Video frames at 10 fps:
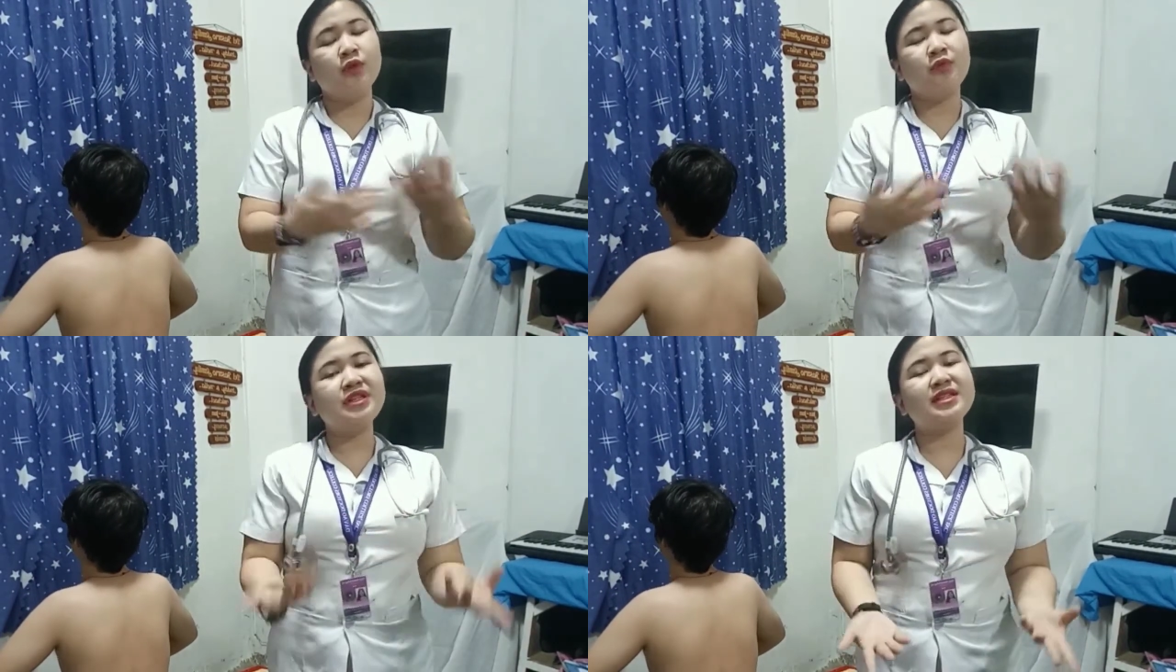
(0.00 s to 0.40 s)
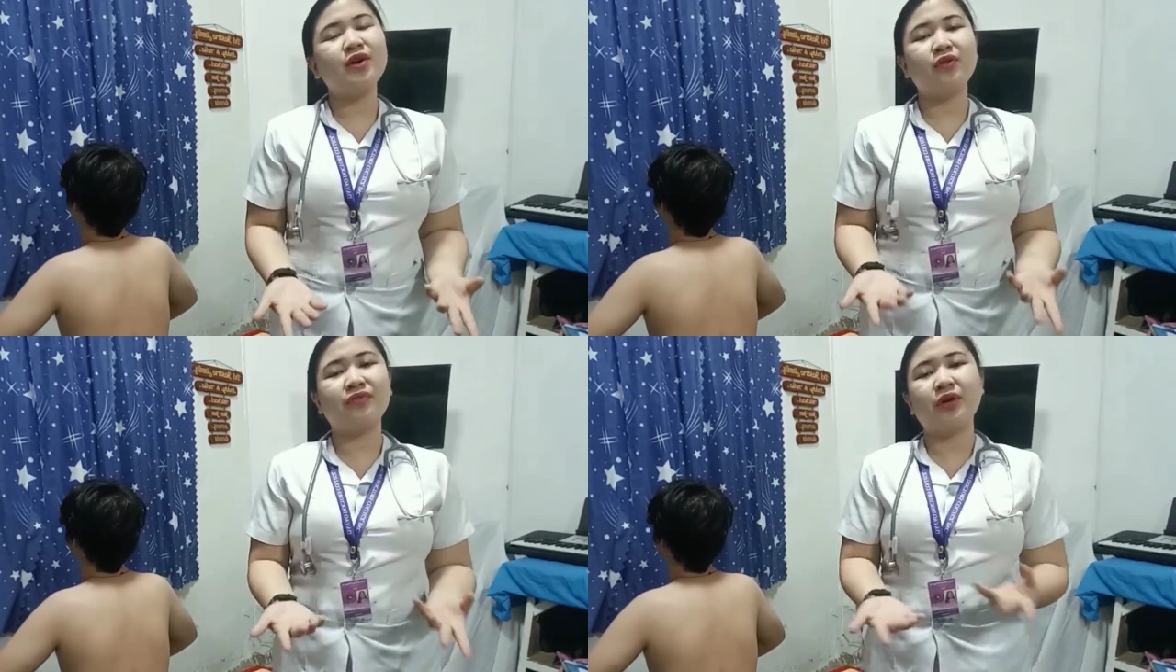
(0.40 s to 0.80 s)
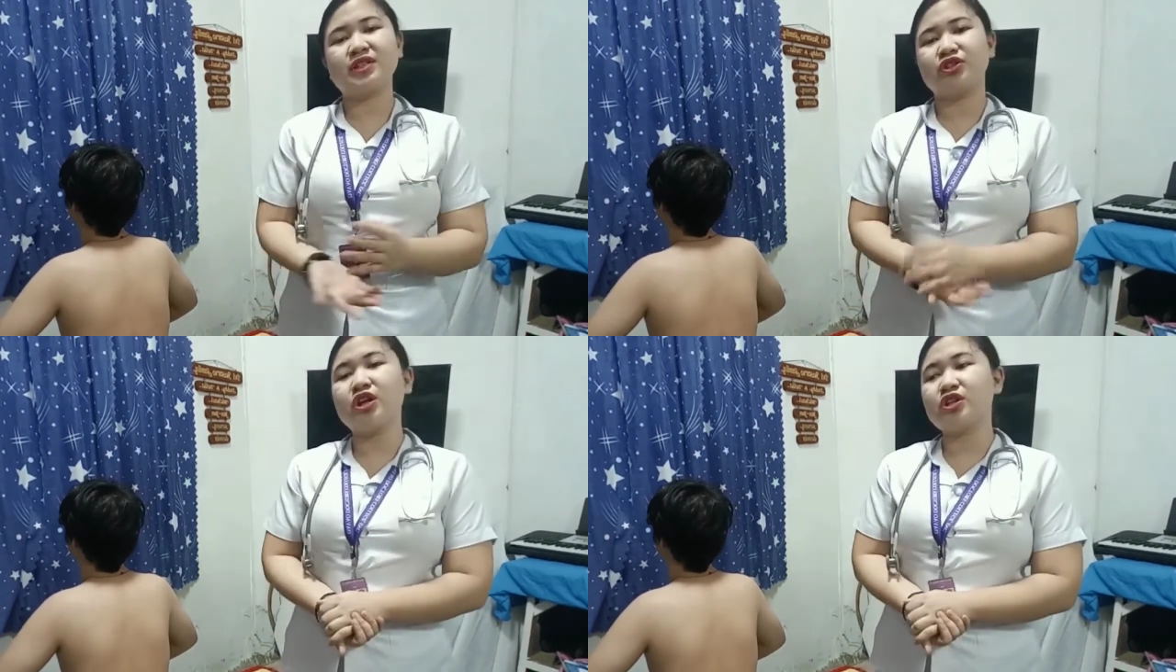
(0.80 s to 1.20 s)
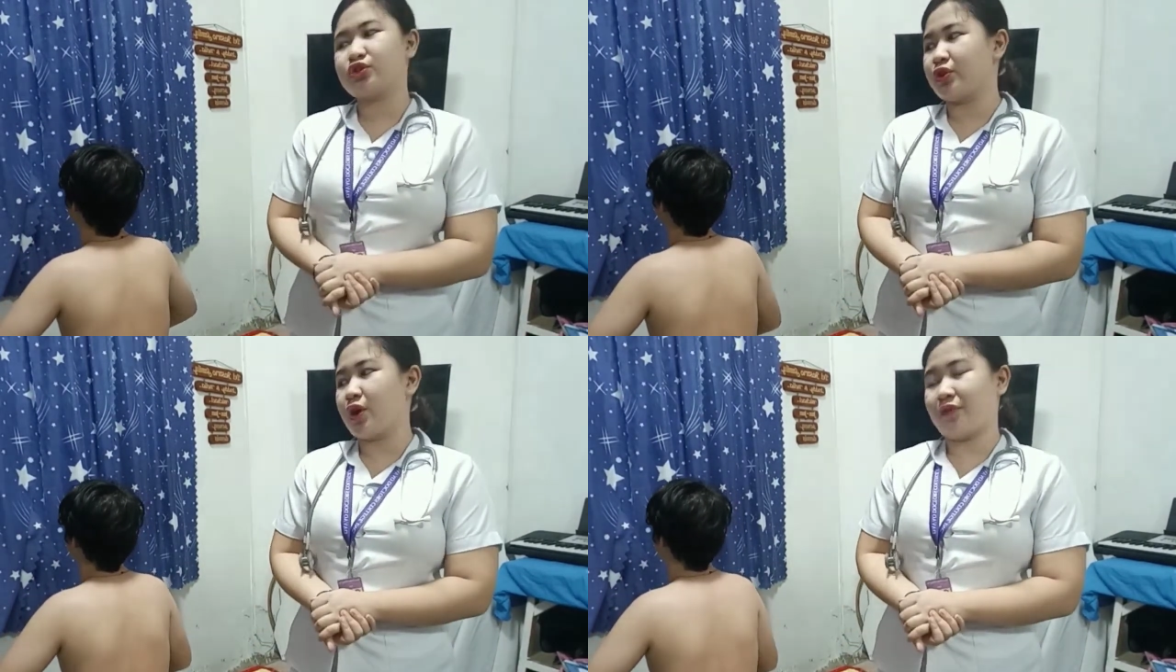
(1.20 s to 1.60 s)
which is the overall
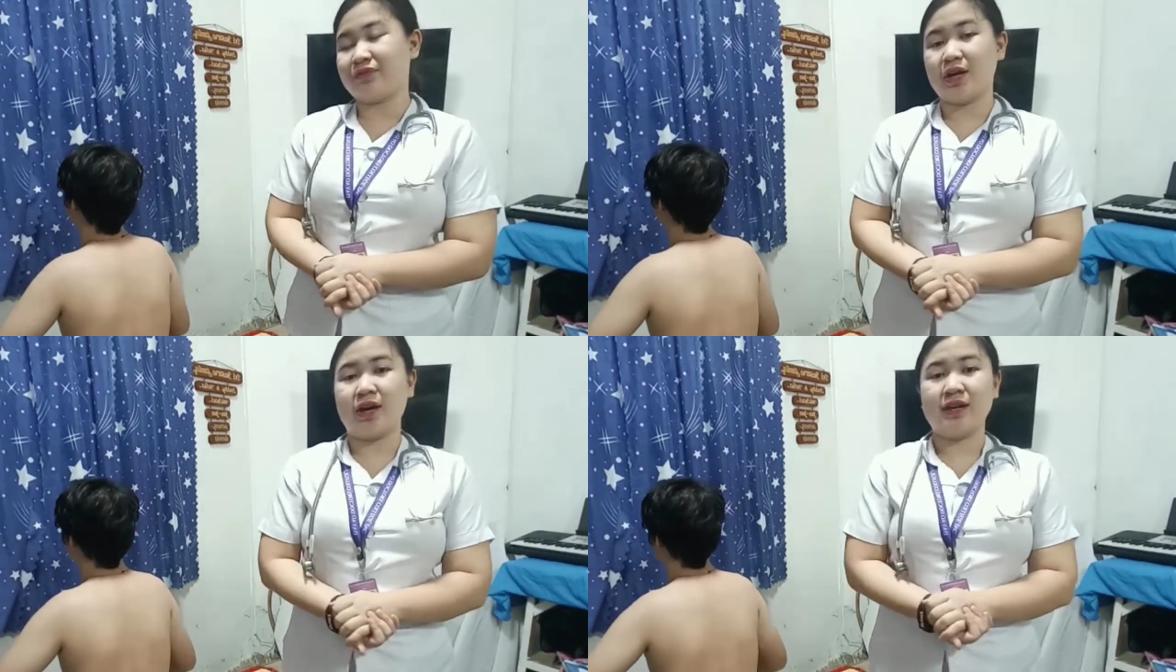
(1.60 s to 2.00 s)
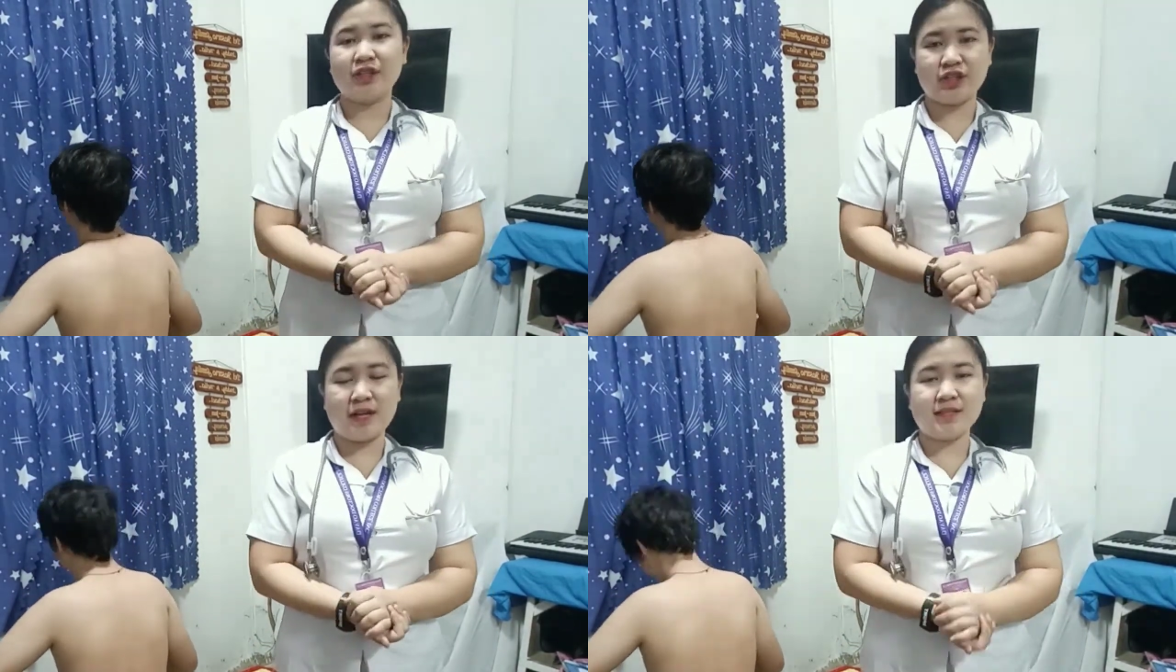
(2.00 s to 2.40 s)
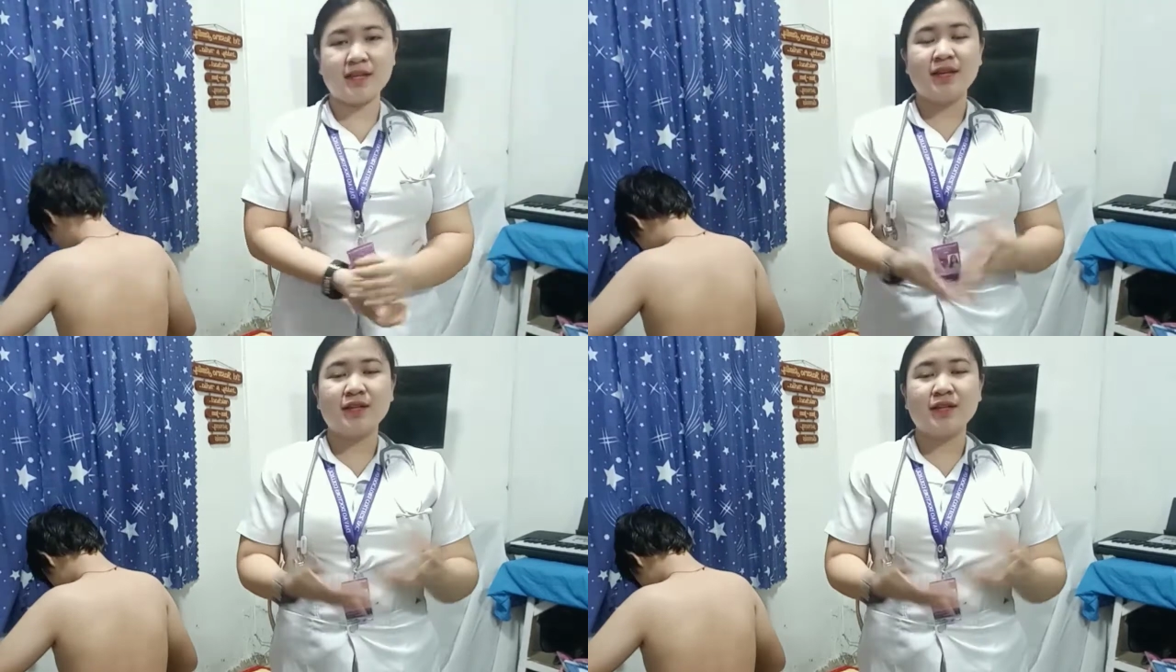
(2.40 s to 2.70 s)
structure of the chest.